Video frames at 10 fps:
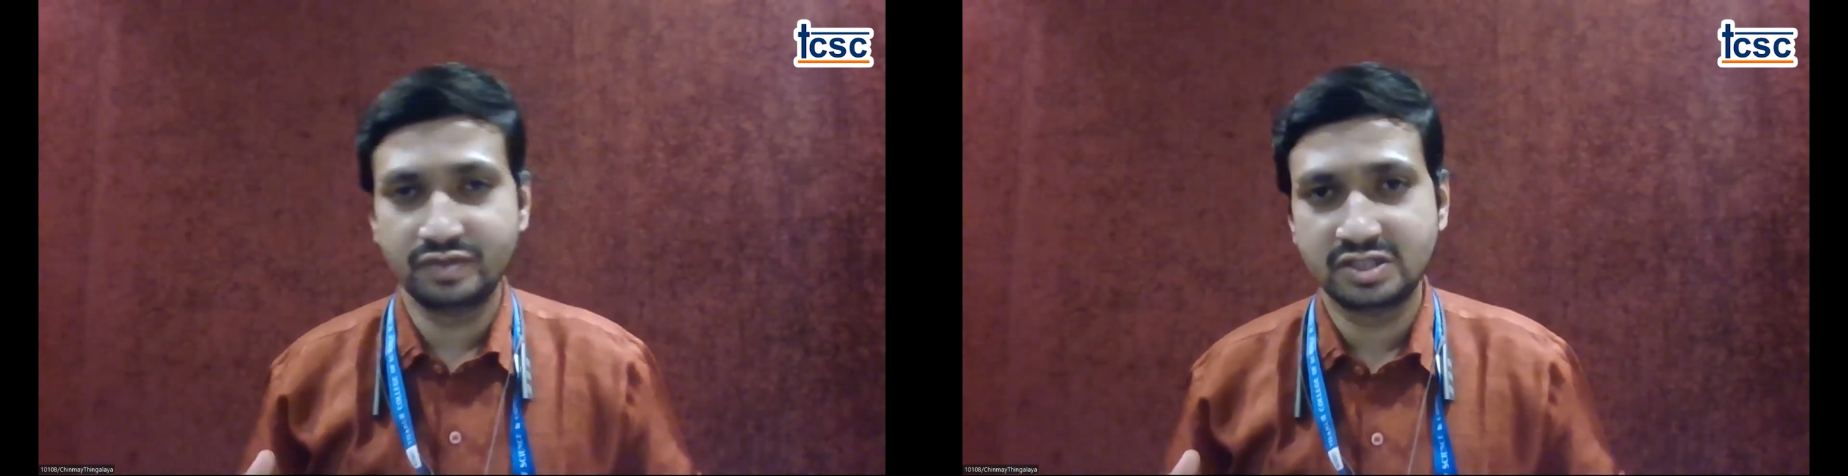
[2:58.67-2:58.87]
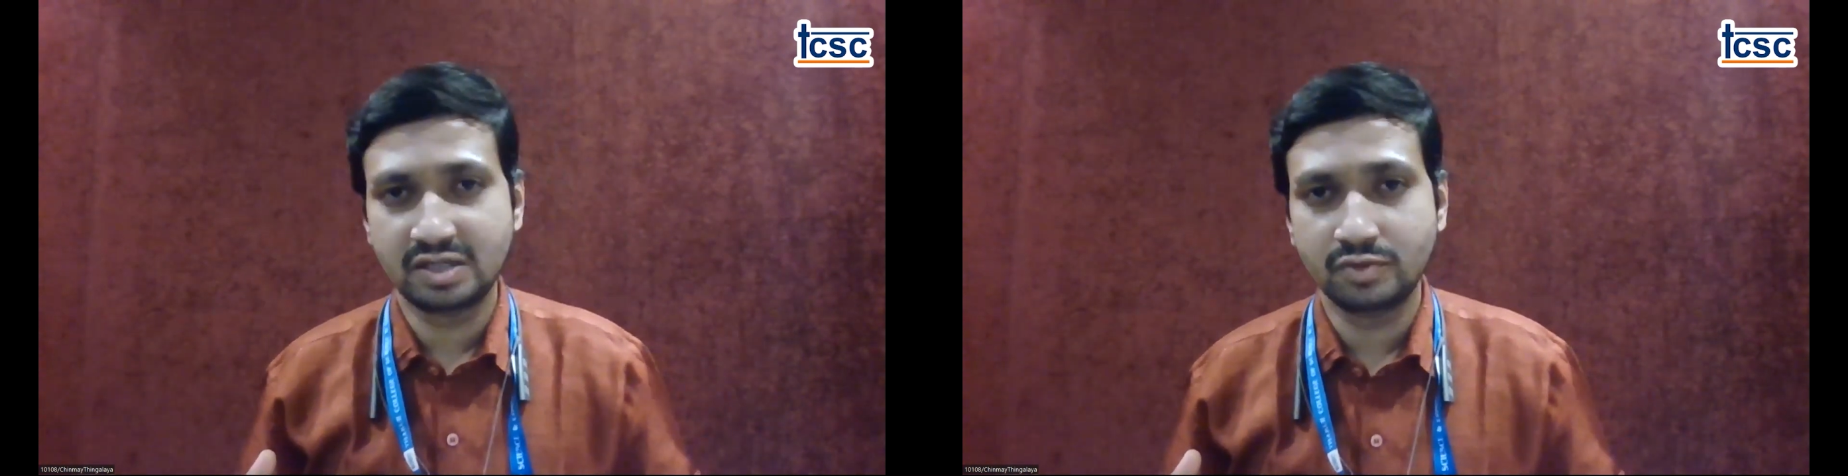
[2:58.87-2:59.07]

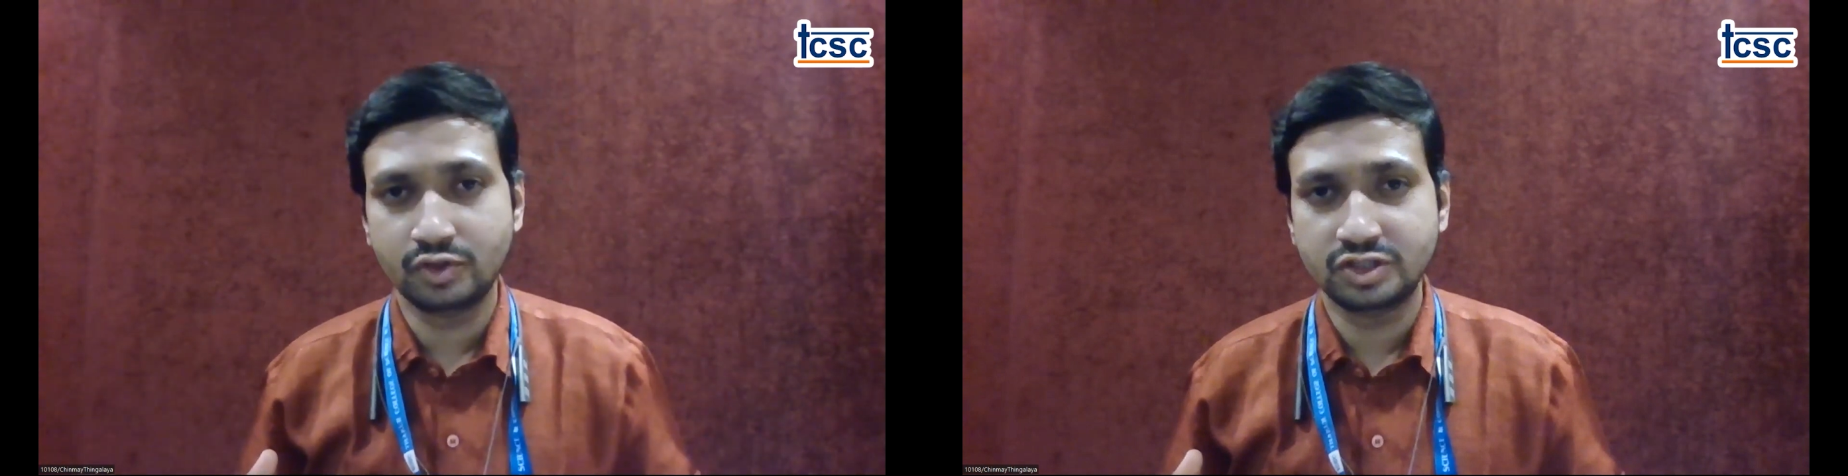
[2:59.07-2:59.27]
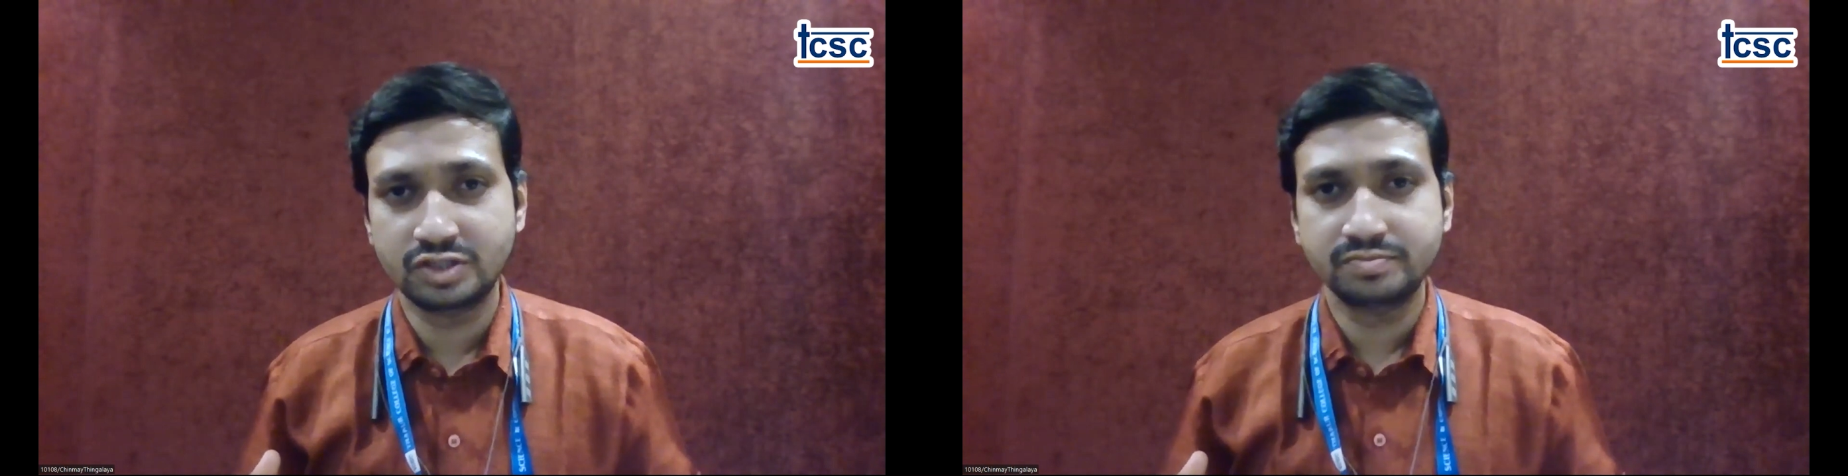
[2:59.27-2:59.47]
with some
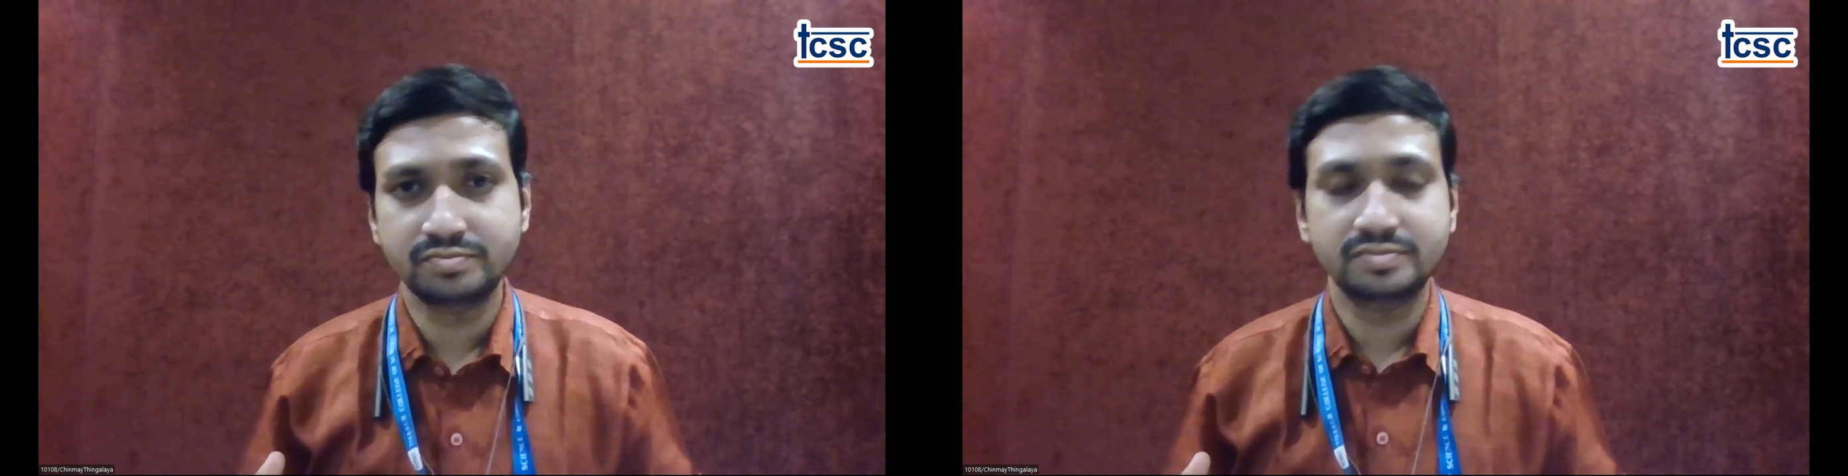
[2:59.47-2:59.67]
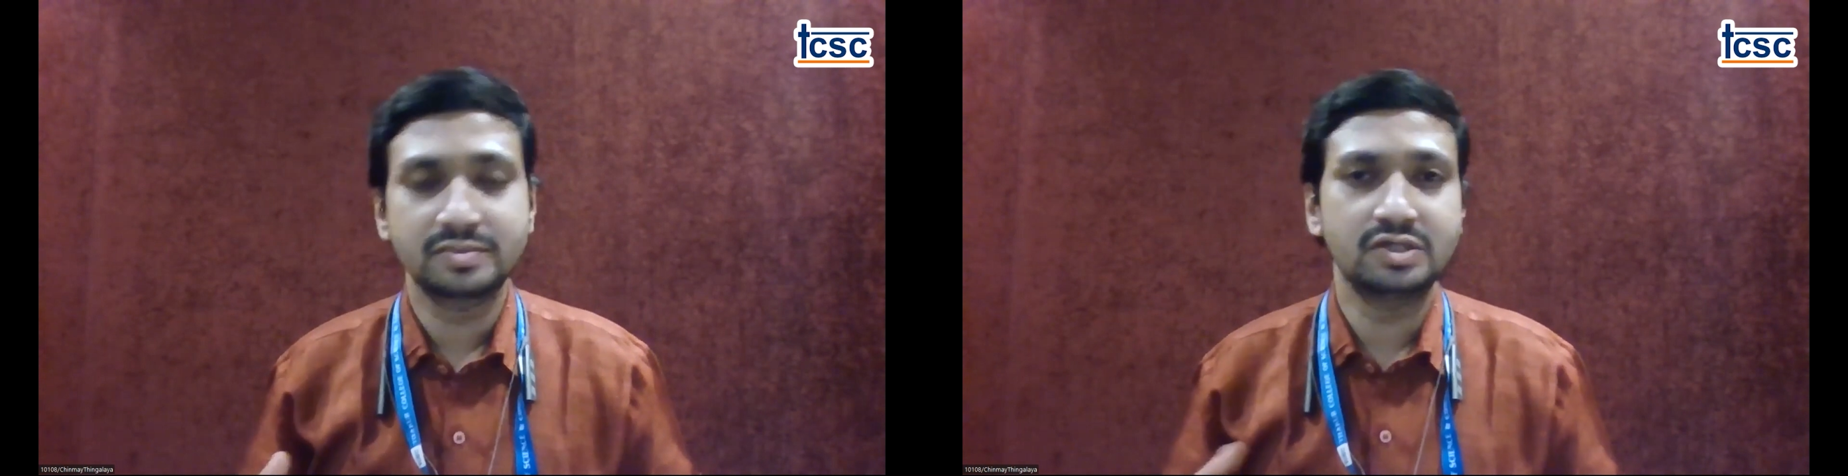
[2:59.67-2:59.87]
origin.